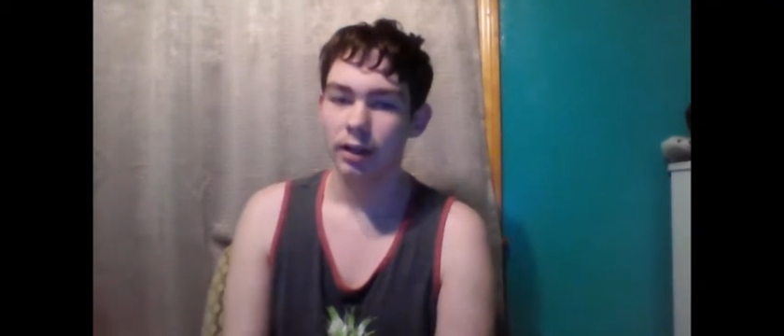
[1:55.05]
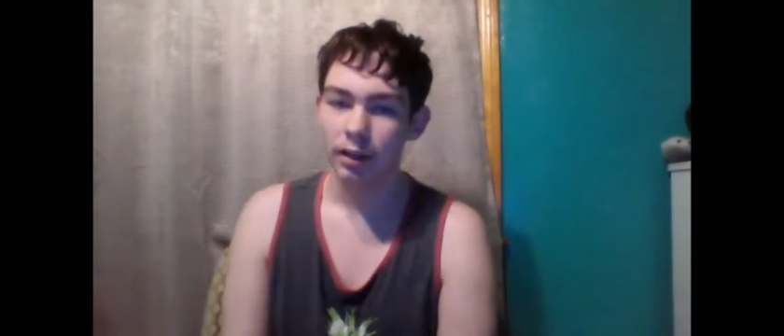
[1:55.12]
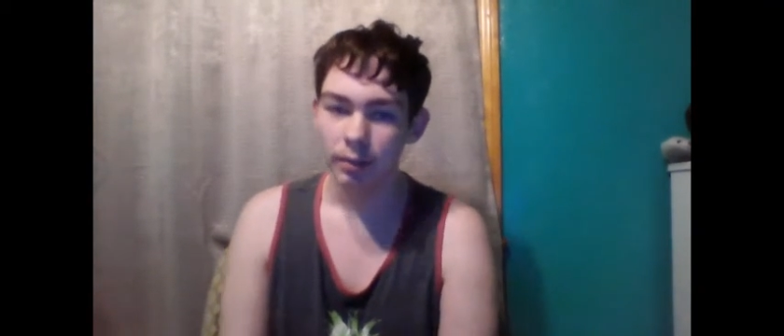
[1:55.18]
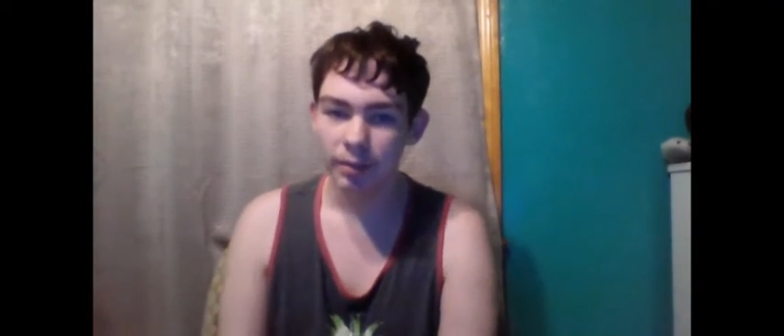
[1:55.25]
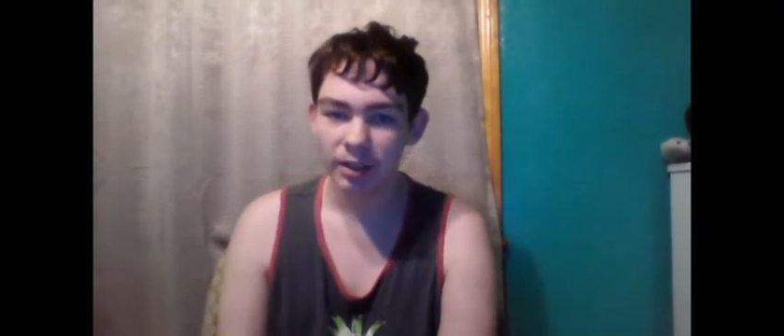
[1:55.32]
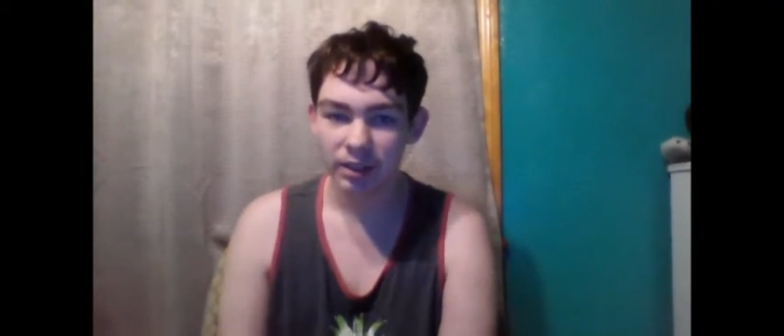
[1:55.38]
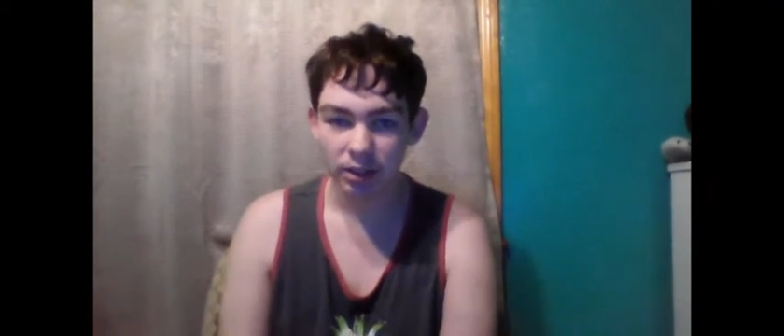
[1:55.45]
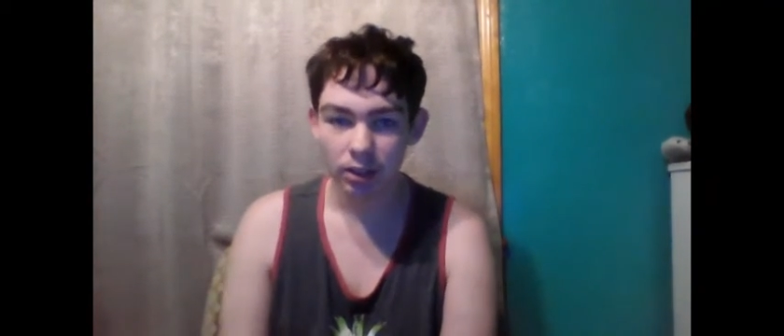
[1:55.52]
let
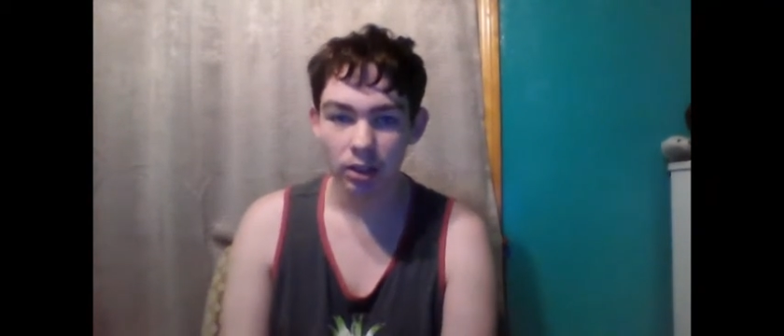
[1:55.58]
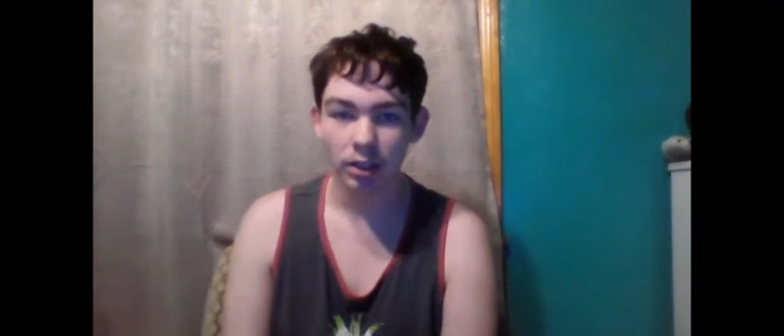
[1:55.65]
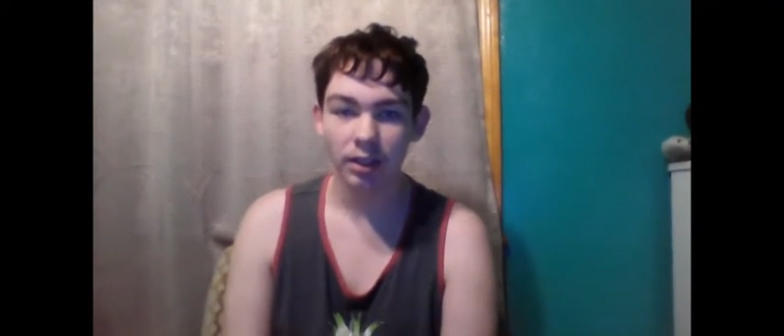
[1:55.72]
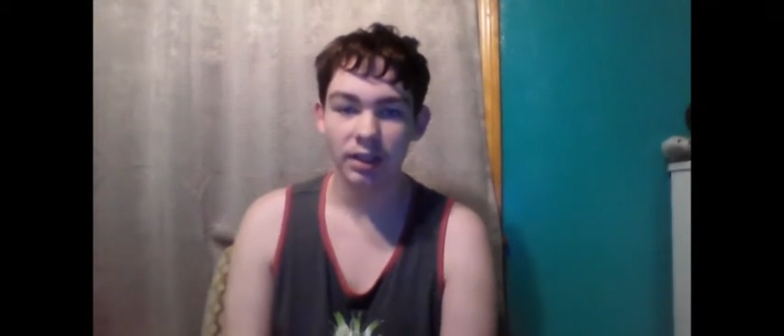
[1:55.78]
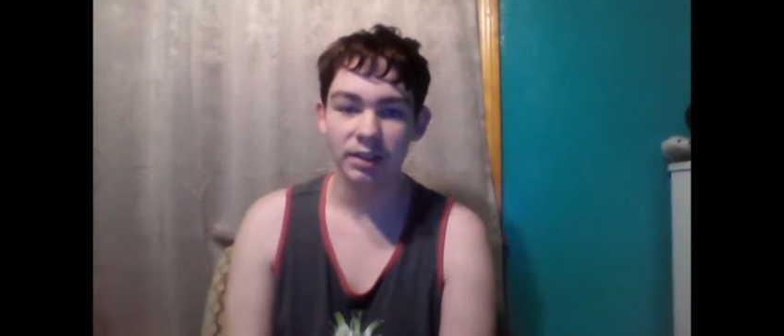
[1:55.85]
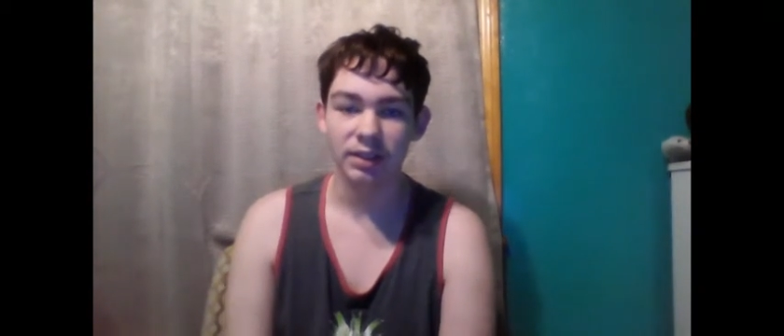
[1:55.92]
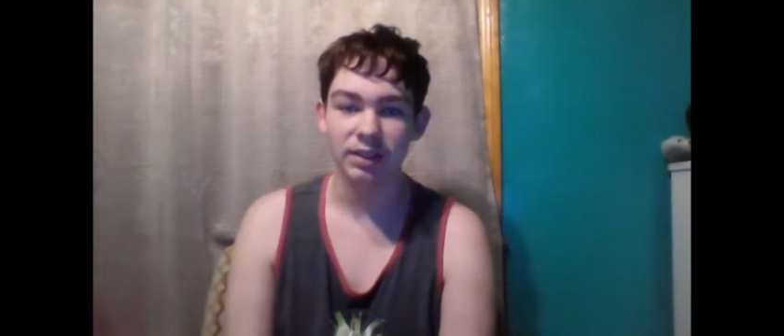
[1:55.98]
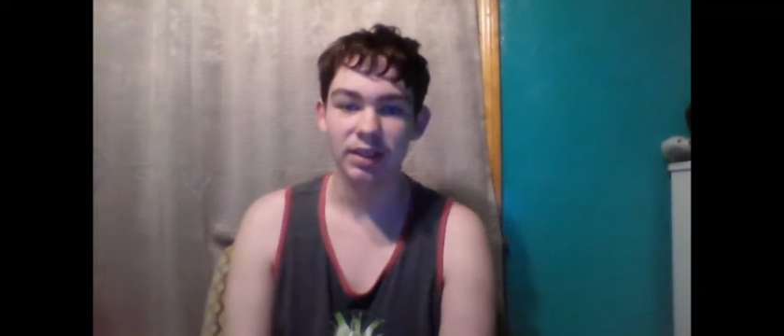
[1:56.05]
me just go on
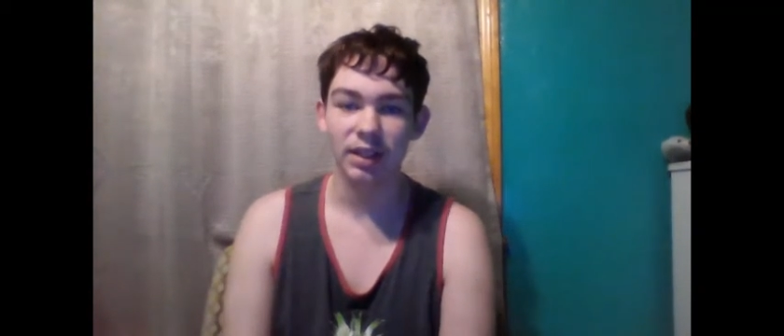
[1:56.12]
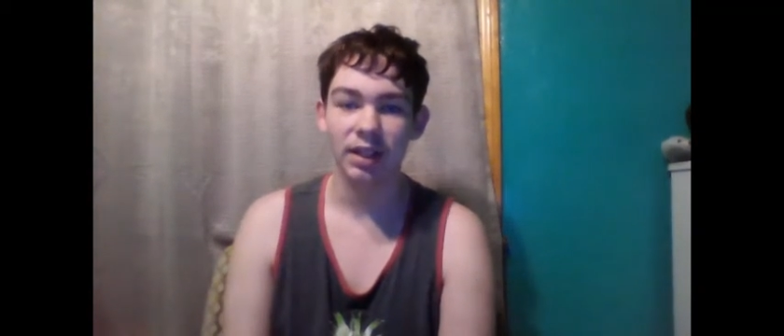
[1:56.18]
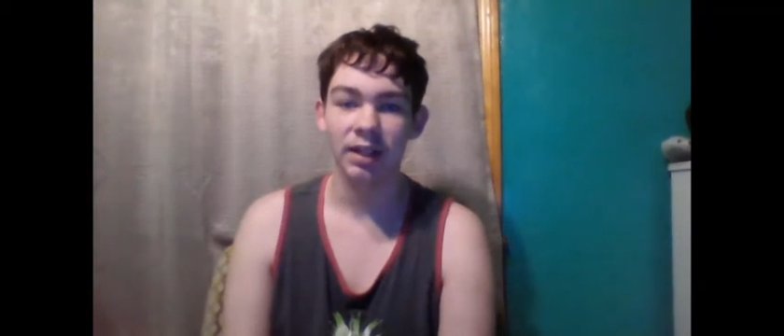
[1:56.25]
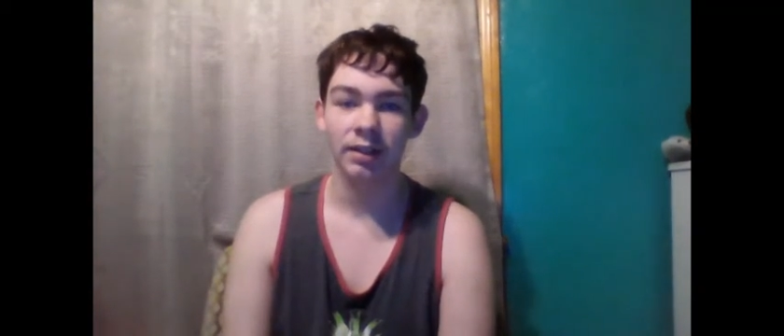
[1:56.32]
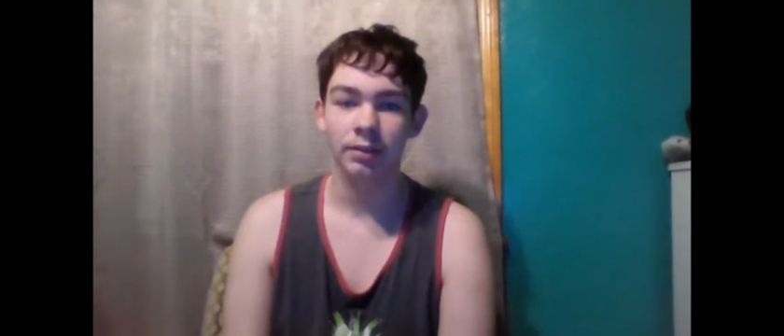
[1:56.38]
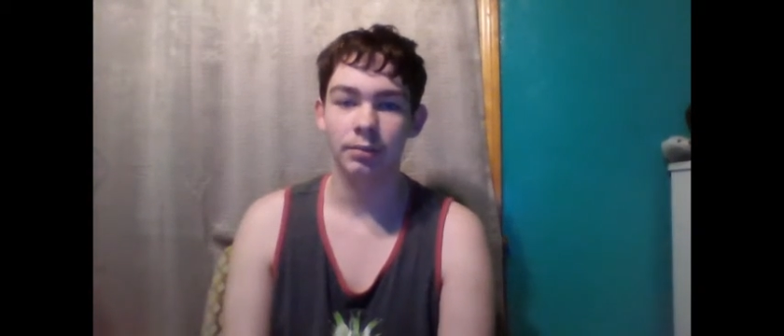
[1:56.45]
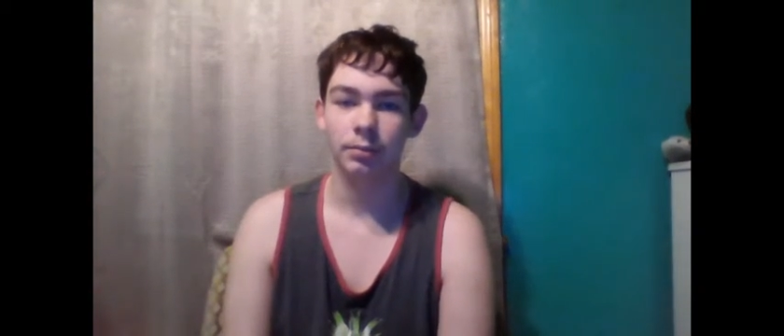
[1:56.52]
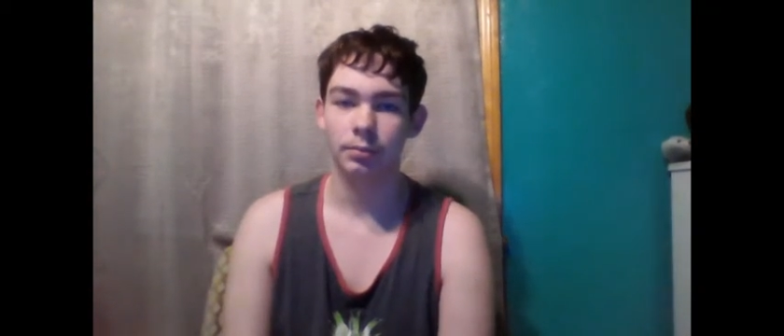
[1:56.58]
and say it.